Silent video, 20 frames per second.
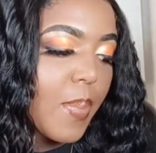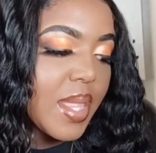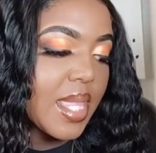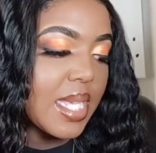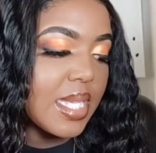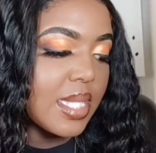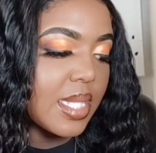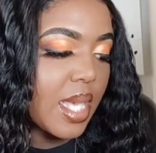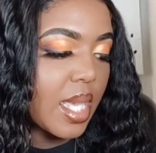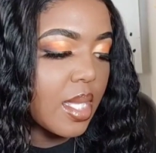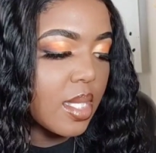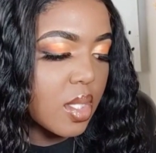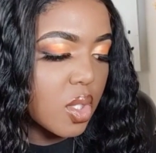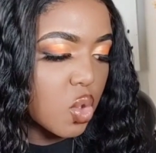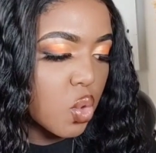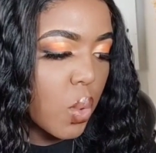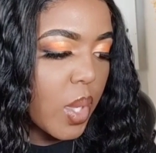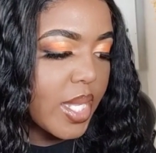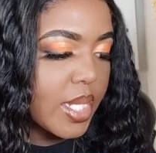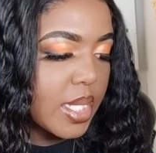but they say it's
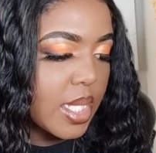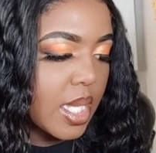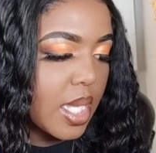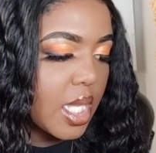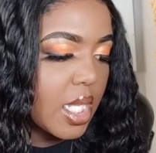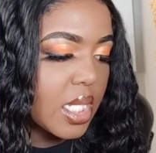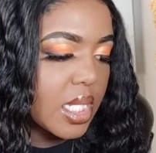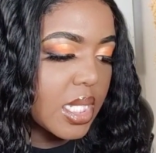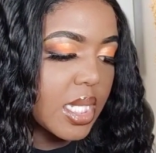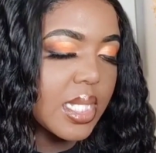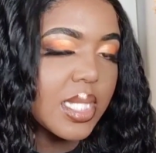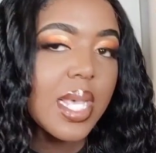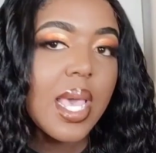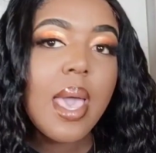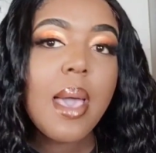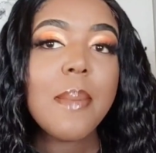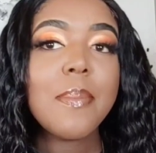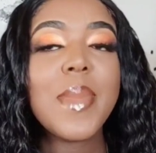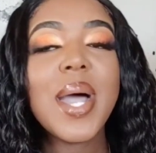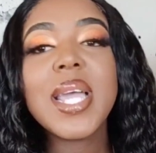20 inches.
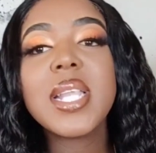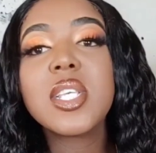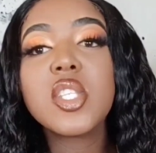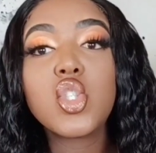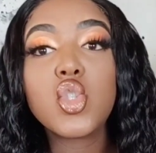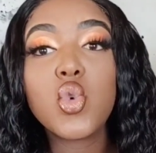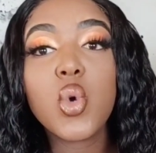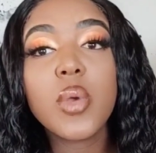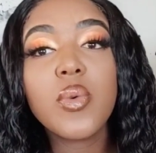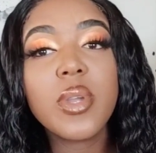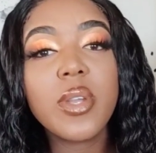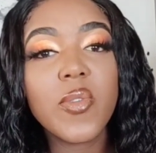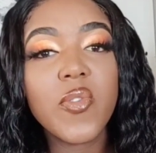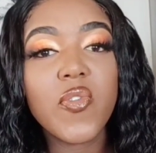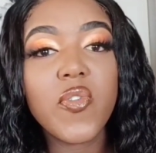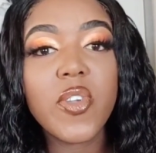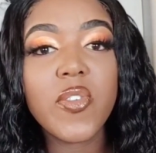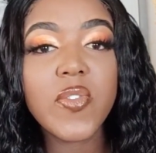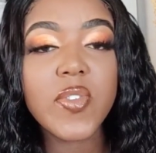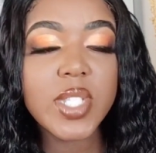Mine is
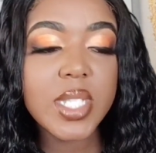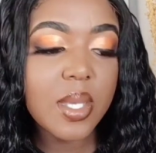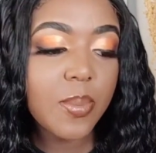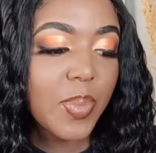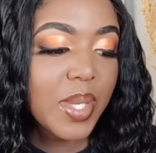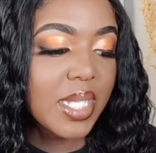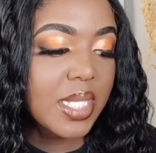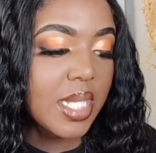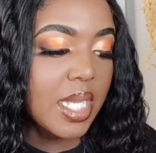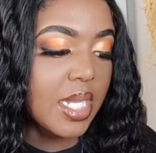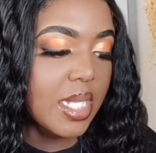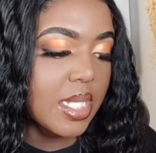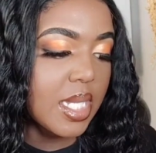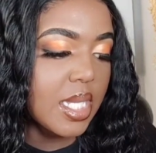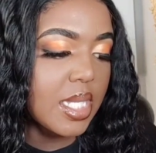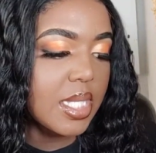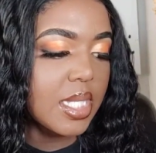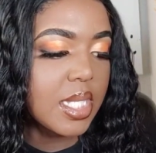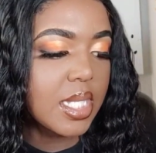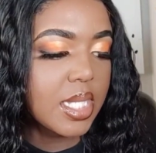250%
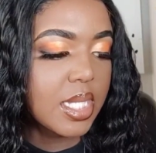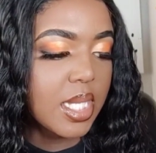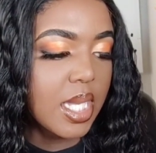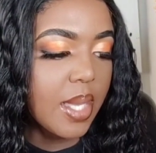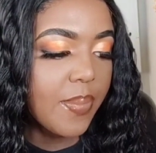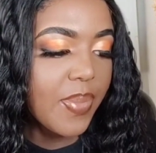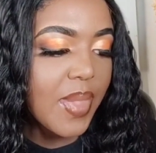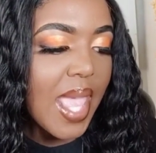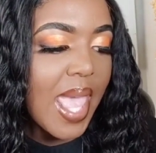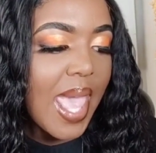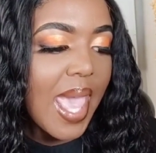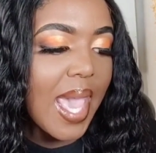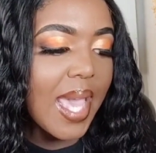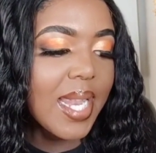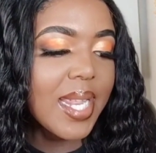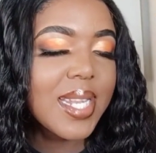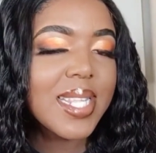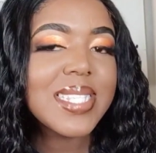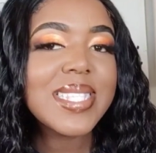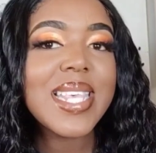density,
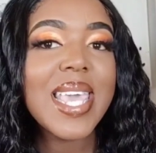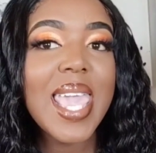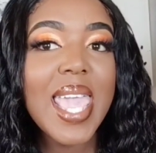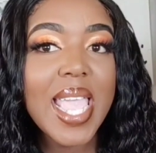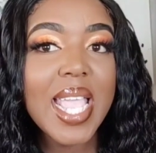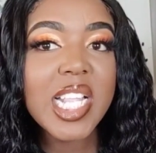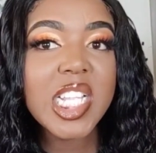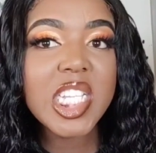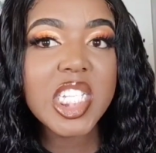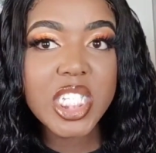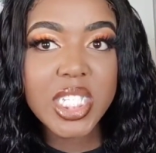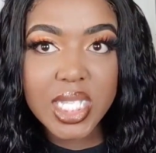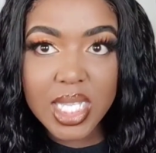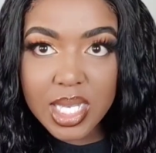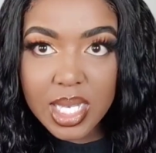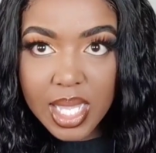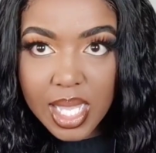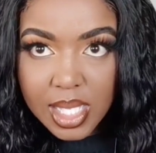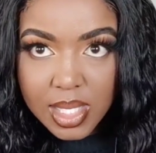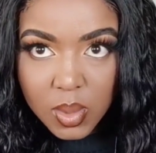and it is
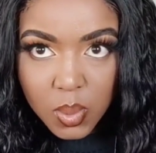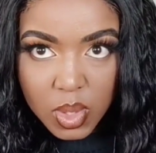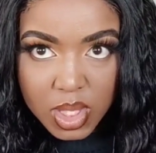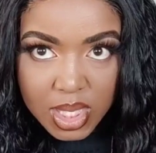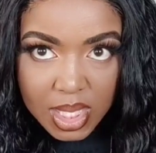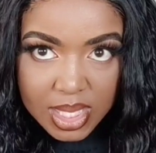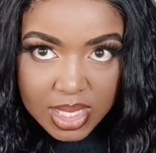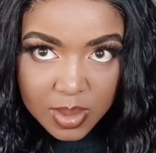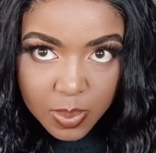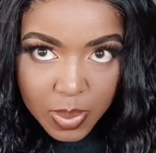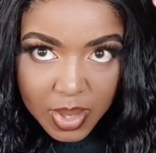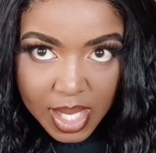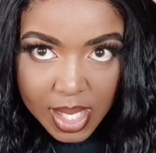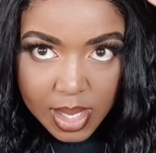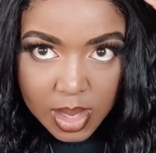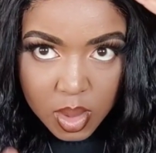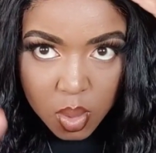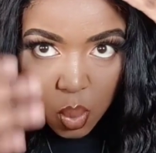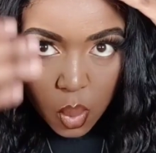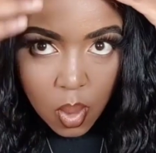HD lace, which
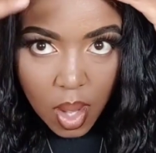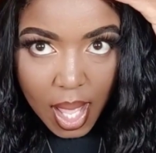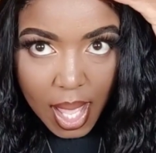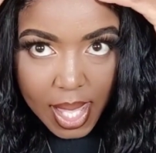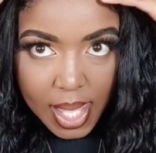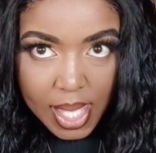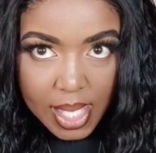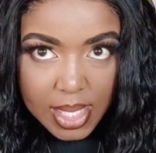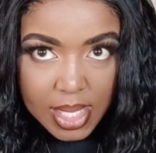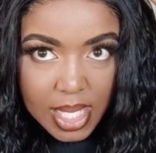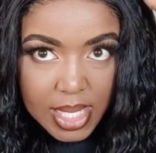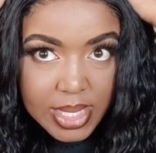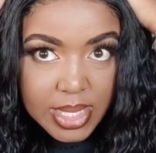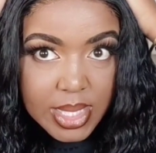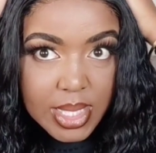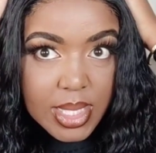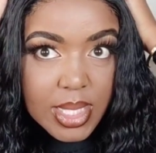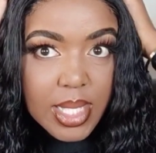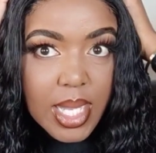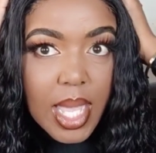explains why it has
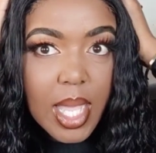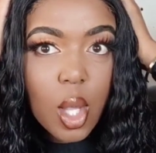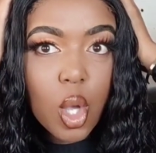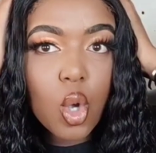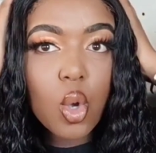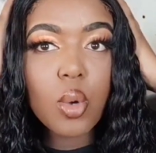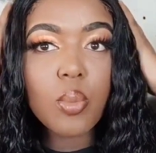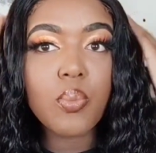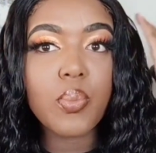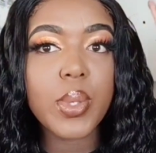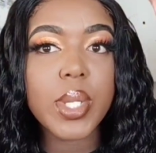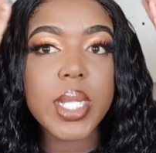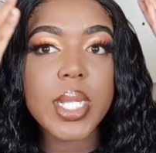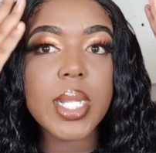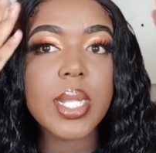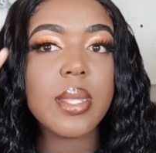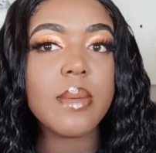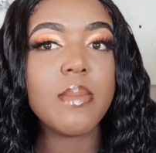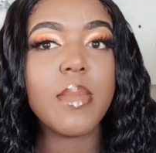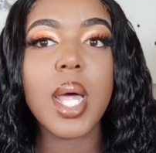just like
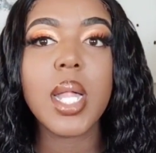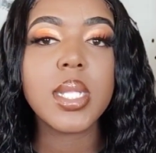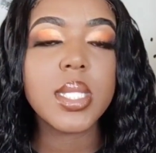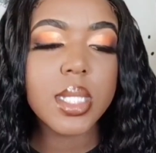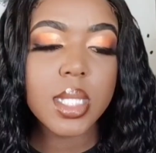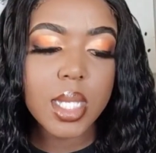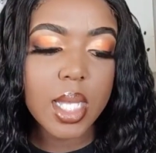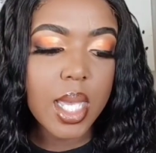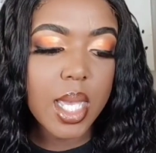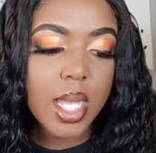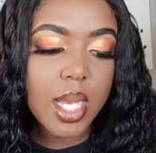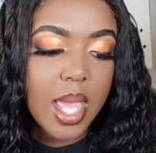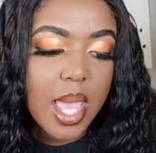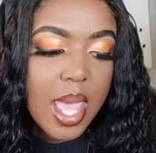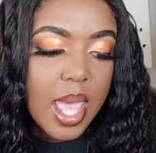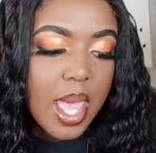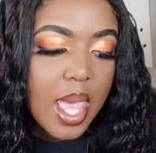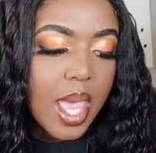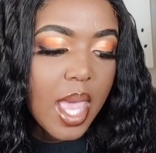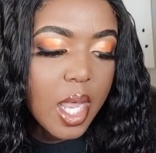completely melted in
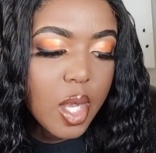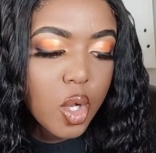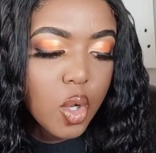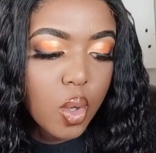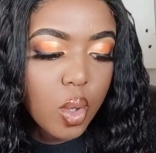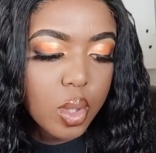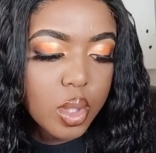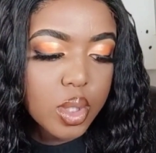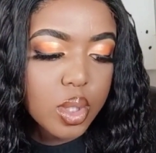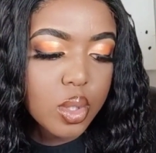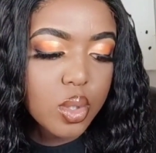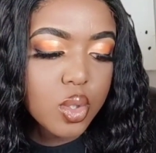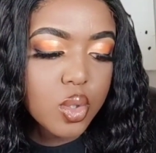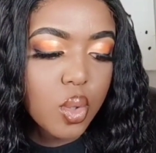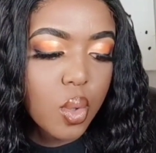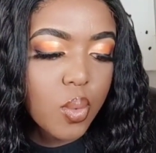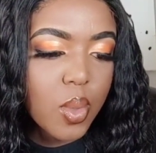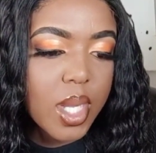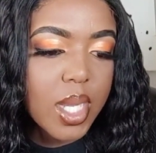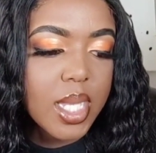and looks
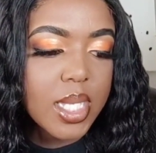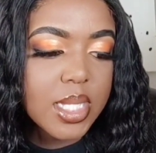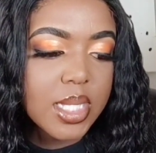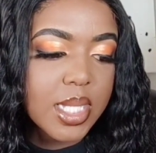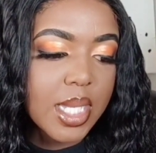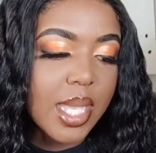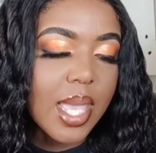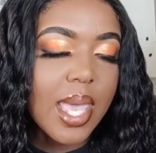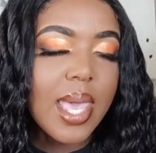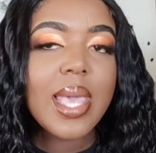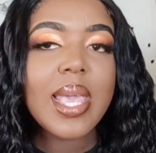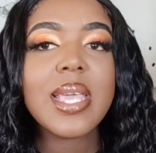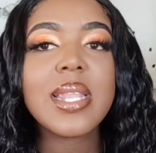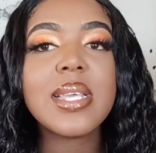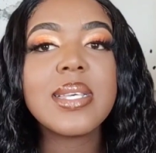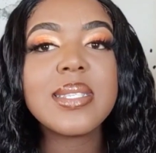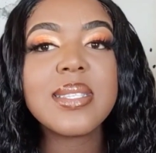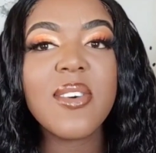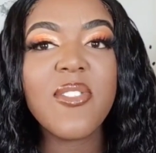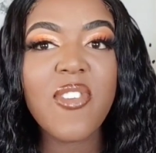so realistic.
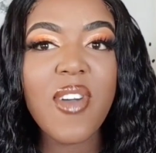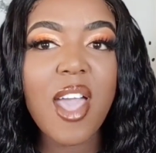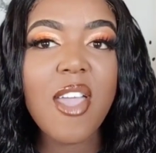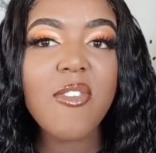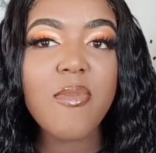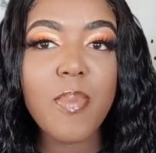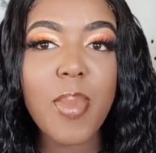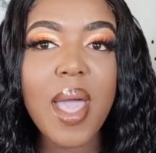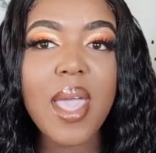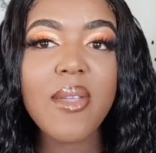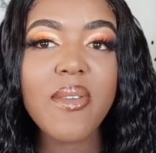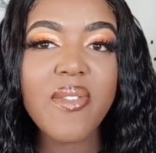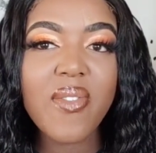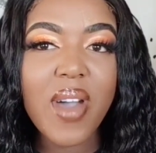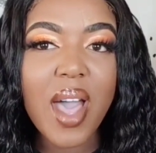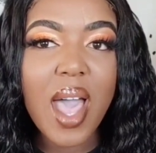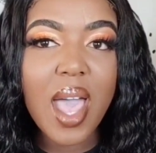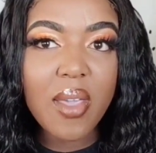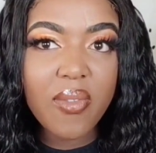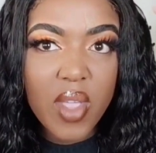It is
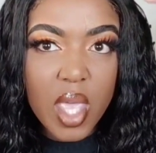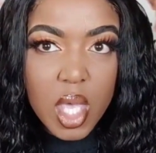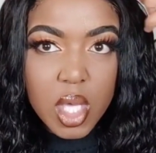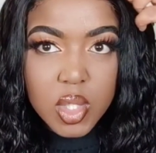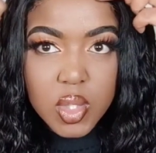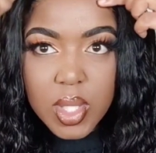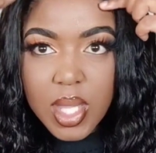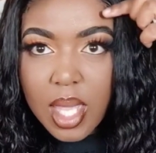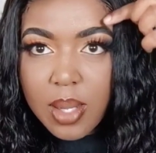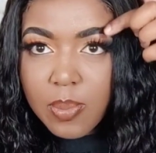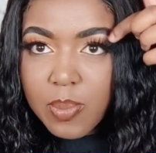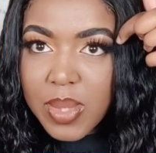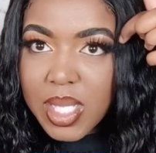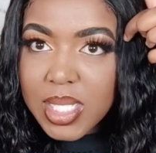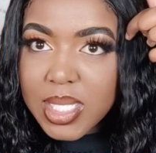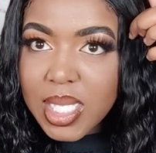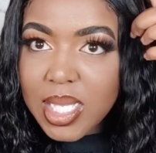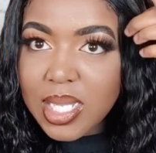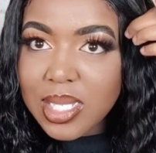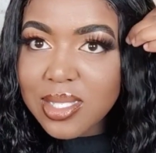5x5, so that
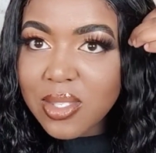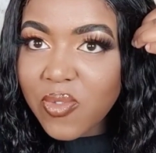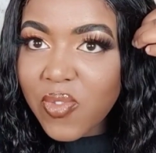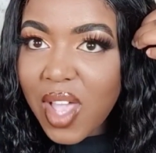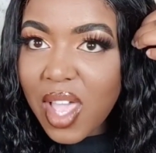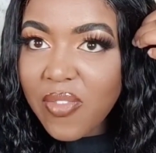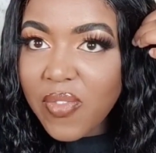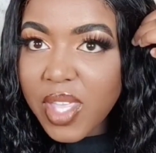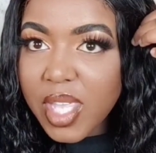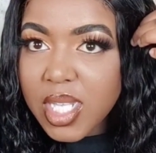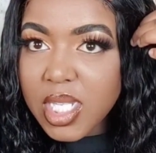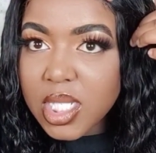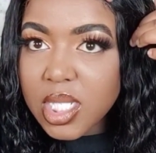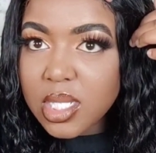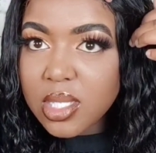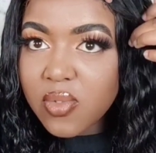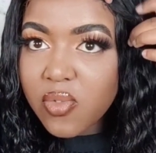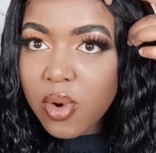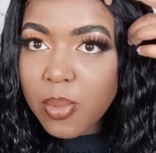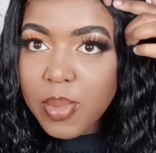means it is 5
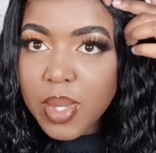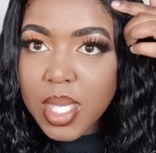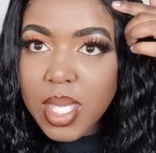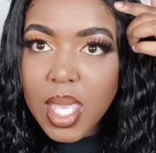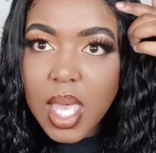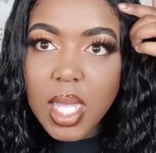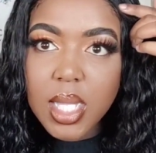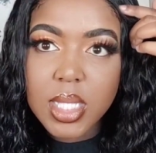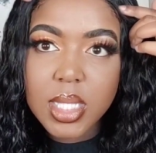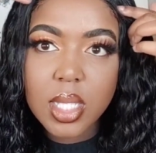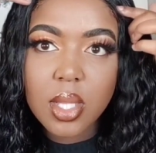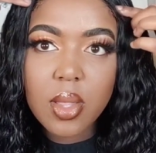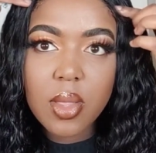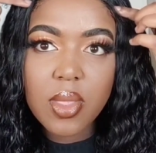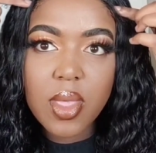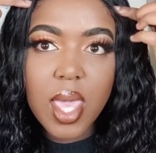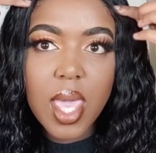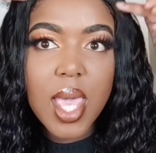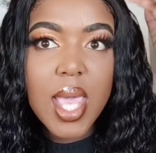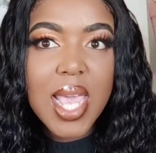inches from here till
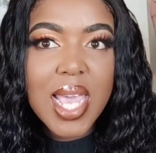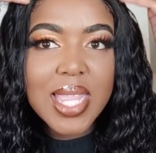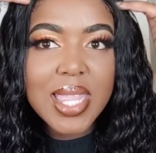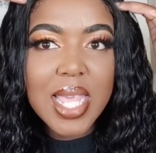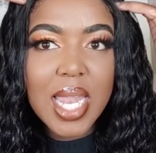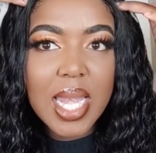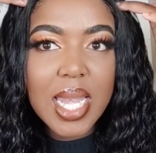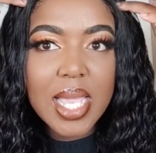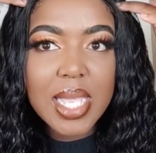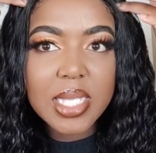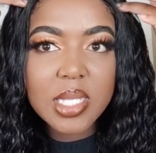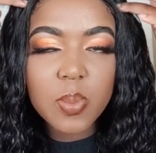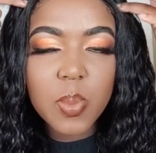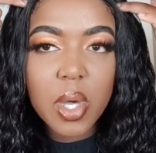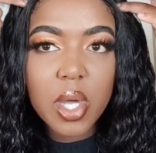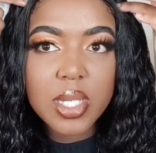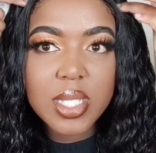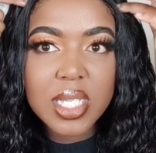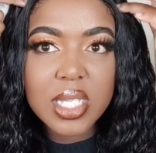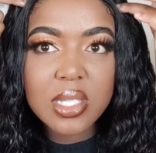there. The lace
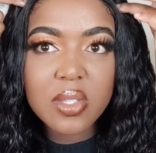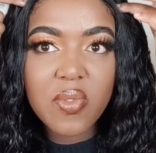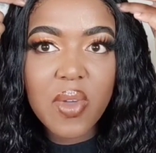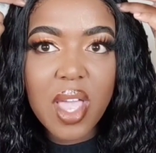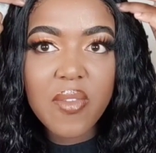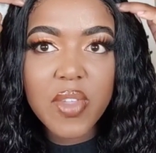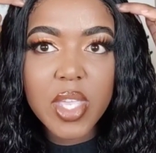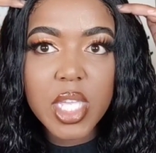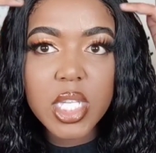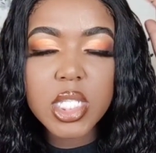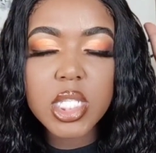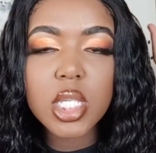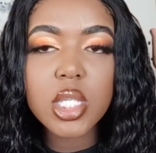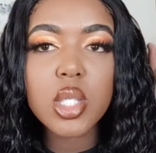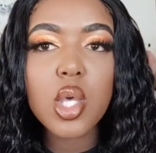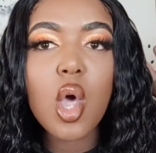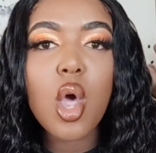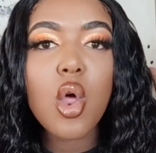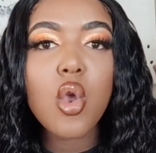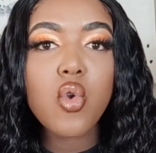part is 5
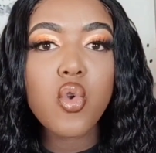inches.